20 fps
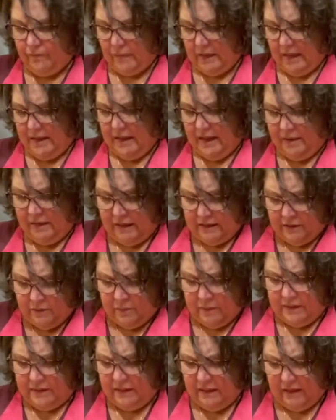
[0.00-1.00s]
Now, this
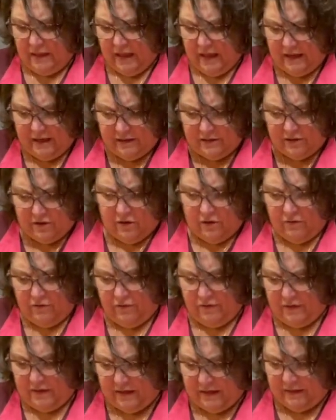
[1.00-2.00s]
was a lot of dough
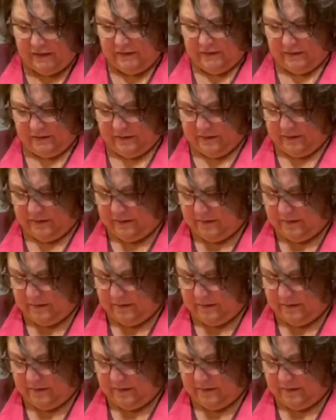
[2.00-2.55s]
for this.